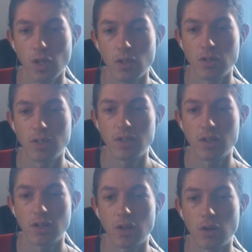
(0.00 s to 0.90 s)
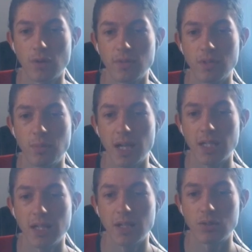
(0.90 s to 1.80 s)
So this is gonna go obviously back in
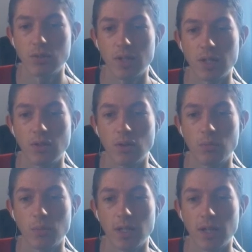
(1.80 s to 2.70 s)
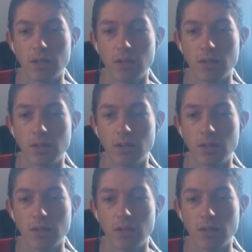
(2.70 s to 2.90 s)
the extra deck, not in my deck.